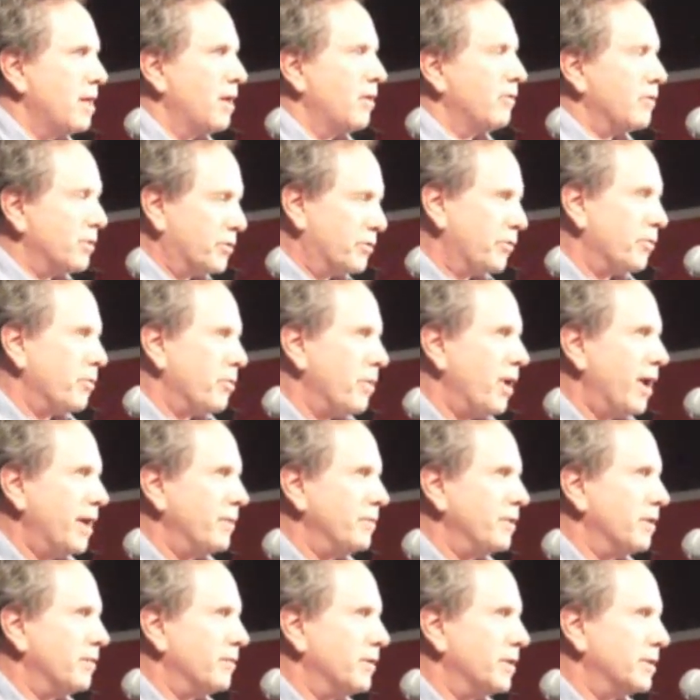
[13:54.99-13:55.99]
which
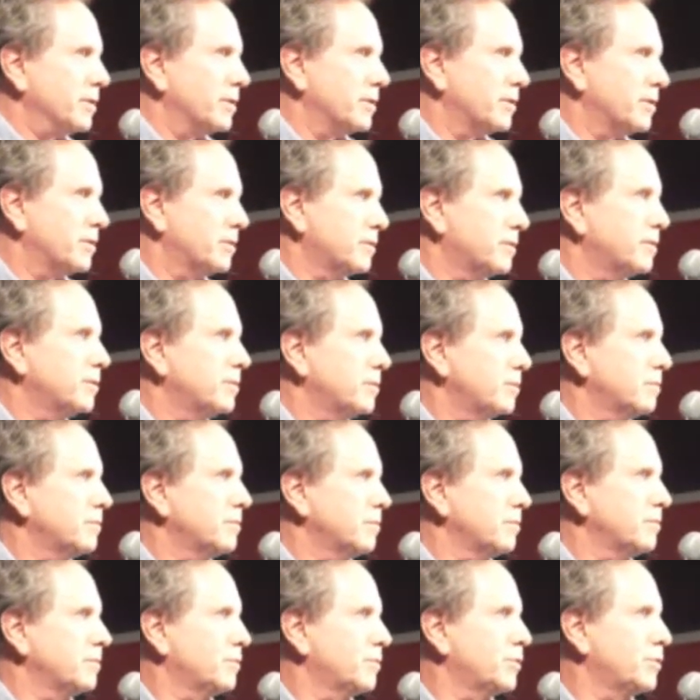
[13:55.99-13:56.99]
remind me of these
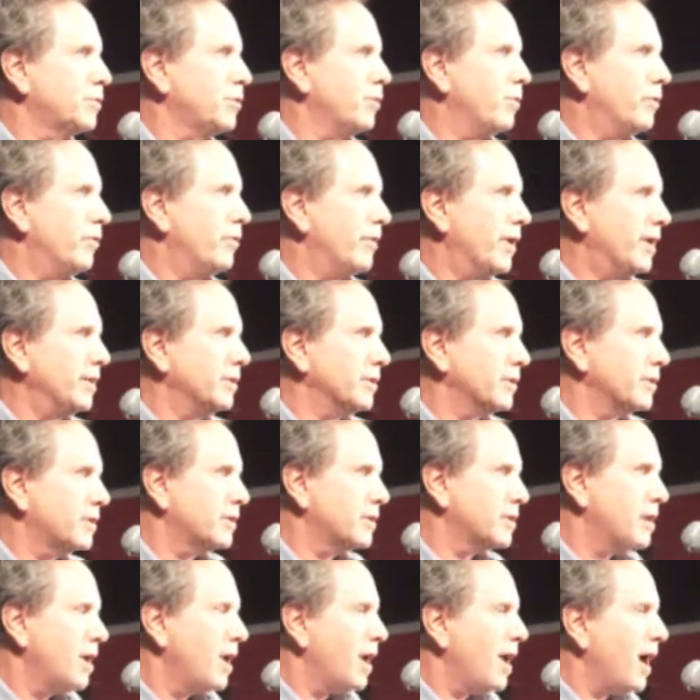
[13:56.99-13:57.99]
two events.